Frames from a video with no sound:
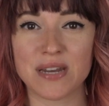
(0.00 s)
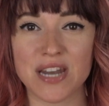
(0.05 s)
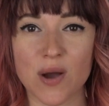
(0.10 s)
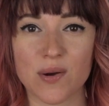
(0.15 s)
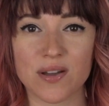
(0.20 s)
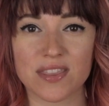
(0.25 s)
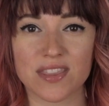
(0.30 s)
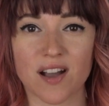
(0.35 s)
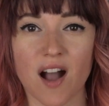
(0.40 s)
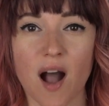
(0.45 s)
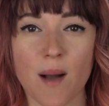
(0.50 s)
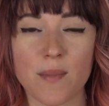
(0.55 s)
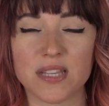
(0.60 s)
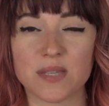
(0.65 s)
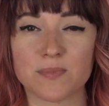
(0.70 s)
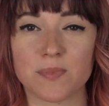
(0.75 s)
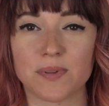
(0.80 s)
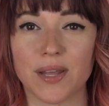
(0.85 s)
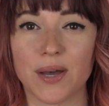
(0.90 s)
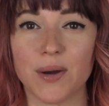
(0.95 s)
me know in the
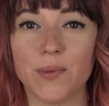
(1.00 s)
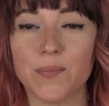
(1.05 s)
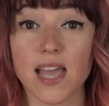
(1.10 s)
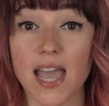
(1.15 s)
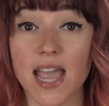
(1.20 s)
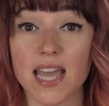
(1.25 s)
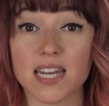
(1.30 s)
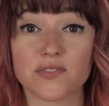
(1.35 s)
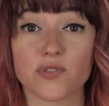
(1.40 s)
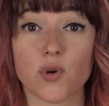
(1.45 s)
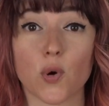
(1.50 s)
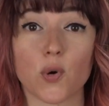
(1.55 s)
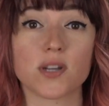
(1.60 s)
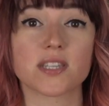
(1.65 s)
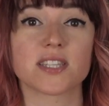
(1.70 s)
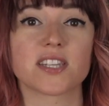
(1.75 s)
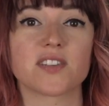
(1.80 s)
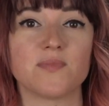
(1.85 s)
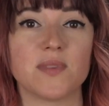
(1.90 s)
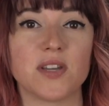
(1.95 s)
comments below. And of
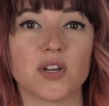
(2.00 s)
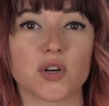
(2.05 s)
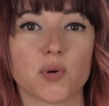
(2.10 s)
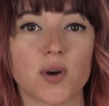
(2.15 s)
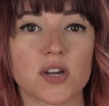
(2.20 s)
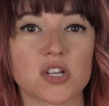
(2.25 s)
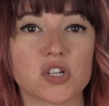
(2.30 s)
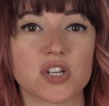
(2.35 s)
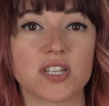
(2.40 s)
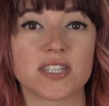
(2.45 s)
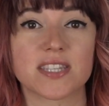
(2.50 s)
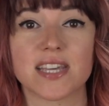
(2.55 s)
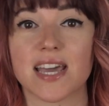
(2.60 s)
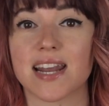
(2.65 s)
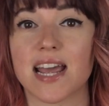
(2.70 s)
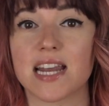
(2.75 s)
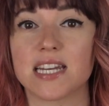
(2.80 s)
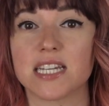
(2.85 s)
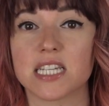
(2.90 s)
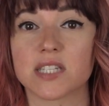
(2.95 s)
course, leave me your questions
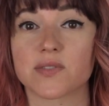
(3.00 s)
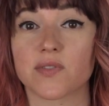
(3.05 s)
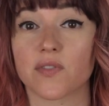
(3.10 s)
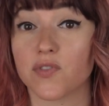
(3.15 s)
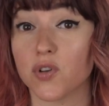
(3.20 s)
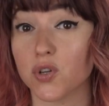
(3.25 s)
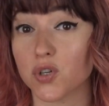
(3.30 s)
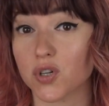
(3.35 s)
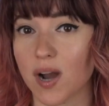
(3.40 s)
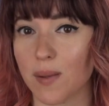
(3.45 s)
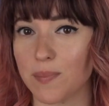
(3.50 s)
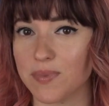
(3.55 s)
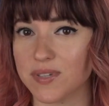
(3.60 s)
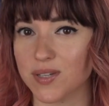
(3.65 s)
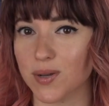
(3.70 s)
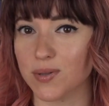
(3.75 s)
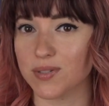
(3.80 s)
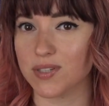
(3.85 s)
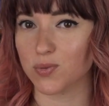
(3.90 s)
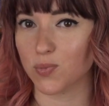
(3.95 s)
and ideas for future
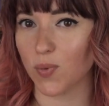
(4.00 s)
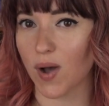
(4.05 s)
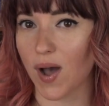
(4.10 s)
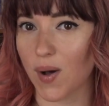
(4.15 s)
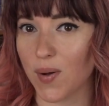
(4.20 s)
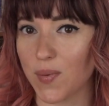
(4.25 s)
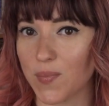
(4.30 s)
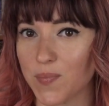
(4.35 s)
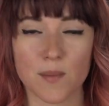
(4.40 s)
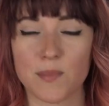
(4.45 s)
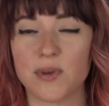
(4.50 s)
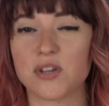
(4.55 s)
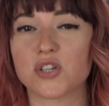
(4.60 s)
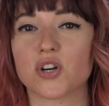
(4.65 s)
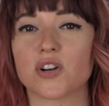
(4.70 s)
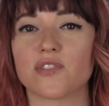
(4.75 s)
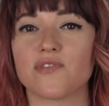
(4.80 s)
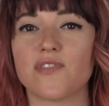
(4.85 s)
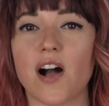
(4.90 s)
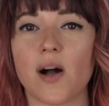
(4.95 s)
episodes as well. Be
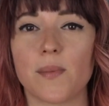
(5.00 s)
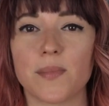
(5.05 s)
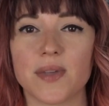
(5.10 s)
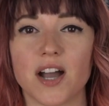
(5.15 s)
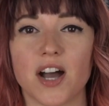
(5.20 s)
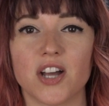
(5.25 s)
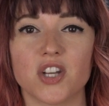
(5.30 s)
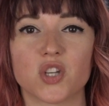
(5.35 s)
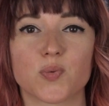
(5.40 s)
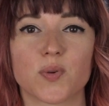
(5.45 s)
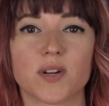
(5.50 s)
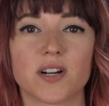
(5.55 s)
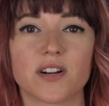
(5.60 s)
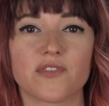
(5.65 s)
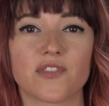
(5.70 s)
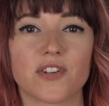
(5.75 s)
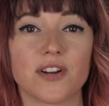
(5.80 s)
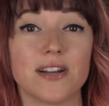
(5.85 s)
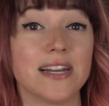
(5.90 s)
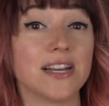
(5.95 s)
sure to follow me on Twitter
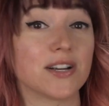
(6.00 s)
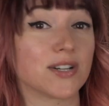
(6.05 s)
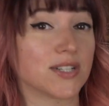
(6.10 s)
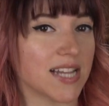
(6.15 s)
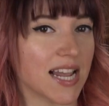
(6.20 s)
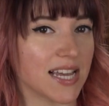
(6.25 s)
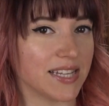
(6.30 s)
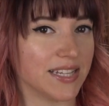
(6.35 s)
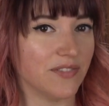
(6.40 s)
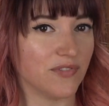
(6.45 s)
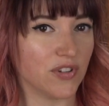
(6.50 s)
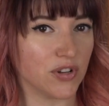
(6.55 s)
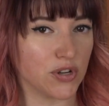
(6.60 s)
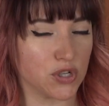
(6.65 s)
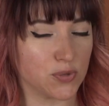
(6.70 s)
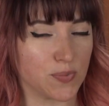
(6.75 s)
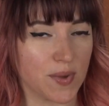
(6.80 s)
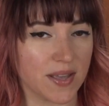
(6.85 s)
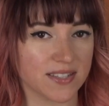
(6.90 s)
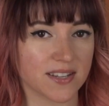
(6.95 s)
for near-daily
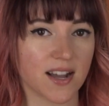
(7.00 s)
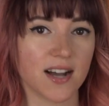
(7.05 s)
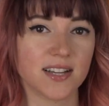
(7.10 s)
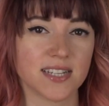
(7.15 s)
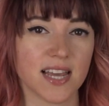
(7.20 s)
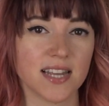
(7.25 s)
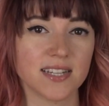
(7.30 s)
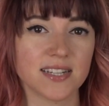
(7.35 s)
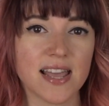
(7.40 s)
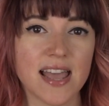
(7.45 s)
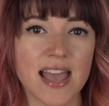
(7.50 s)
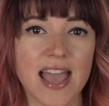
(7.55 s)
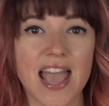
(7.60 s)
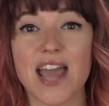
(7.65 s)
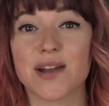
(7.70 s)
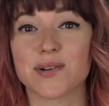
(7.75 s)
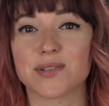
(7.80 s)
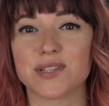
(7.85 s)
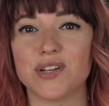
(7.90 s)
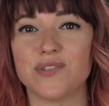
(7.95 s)
Vintage Space content,
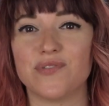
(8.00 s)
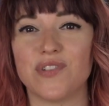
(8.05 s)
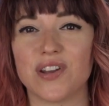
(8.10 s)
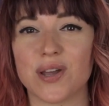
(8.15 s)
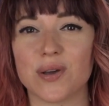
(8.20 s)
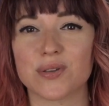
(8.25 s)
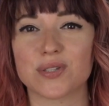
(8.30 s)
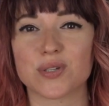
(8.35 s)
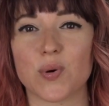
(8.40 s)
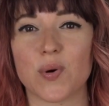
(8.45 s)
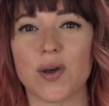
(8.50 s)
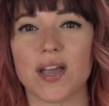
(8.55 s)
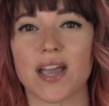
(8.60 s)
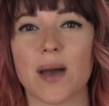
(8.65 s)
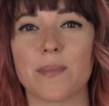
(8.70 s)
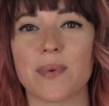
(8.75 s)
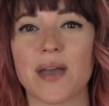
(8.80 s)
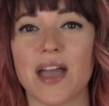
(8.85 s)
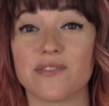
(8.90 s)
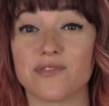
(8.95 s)
and with new videos
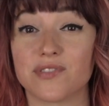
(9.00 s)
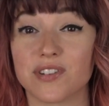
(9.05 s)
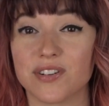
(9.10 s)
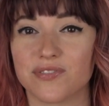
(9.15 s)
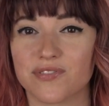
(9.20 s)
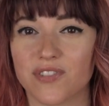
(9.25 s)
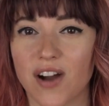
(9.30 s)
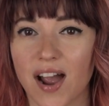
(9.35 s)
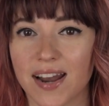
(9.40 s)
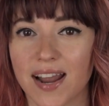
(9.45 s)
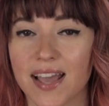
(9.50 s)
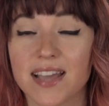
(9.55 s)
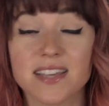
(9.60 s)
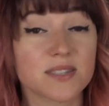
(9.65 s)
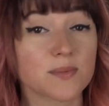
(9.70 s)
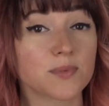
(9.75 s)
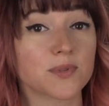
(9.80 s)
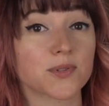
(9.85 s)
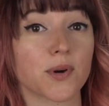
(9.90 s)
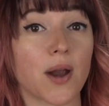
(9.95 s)
going up every Friday,
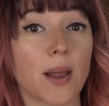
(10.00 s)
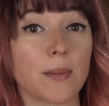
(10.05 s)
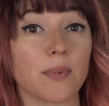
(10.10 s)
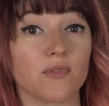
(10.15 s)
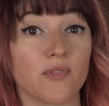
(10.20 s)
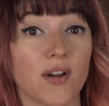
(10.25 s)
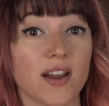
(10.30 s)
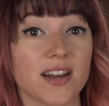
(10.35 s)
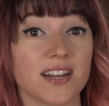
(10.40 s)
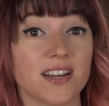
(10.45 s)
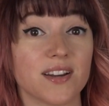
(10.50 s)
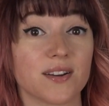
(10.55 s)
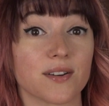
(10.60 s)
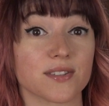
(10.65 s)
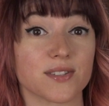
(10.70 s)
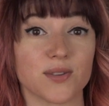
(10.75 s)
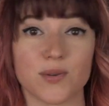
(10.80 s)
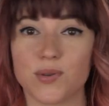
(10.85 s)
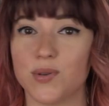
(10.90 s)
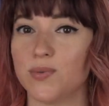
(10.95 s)
subscribe right here
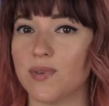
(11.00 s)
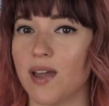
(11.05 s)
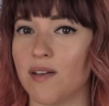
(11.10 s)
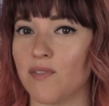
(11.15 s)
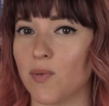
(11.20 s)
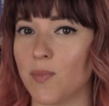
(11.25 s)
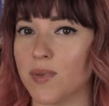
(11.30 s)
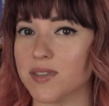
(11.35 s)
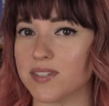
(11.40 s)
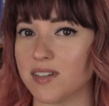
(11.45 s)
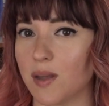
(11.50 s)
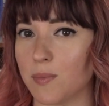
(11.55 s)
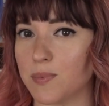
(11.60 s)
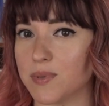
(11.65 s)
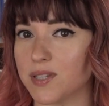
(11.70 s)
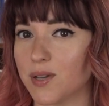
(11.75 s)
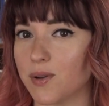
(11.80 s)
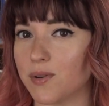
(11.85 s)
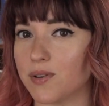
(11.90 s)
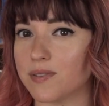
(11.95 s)
so you never miss an
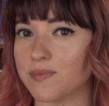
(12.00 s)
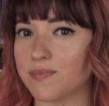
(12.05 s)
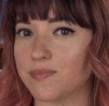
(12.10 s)
episode.